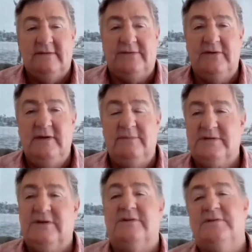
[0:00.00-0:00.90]
The three
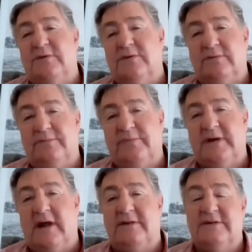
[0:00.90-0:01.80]
miscreants were put
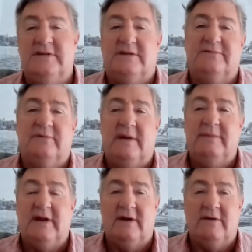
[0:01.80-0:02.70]
down in the cells for
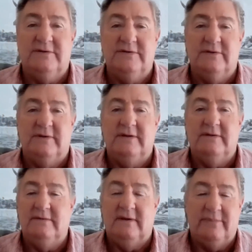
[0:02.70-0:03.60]
maybe an hour or two, and
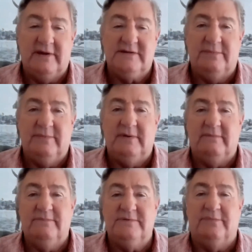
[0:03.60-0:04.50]
then, you know, BSAP, being
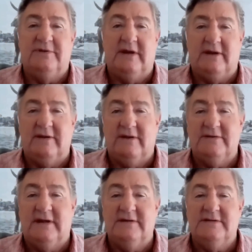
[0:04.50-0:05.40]
sympathetic in
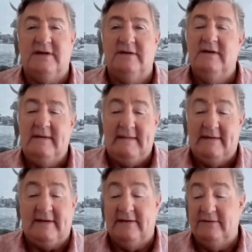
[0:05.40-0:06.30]
those days, said,
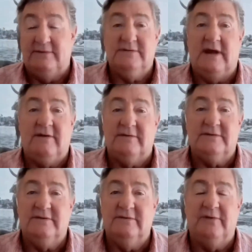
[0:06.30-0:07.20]
okay, you
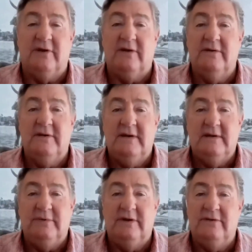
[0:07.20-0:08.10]
scoundrels, off you go.
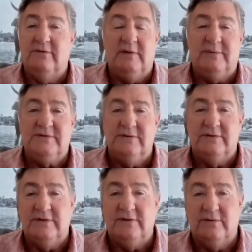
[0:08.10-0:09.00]
We know you're Gwebe
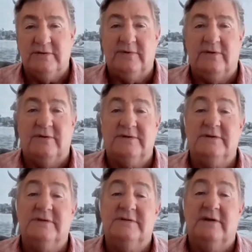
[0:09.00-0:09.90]
students and you're all up to
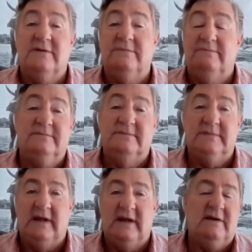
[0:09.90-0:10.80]
nonsense, so
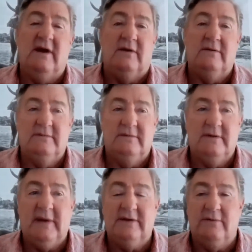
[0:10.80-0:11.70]
go
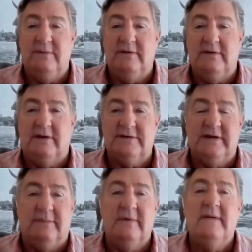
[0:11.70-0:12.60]
back to Gwebe and go to
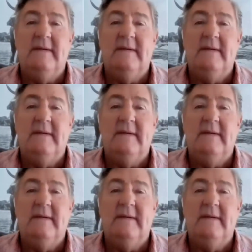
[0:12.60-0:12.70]
sleep.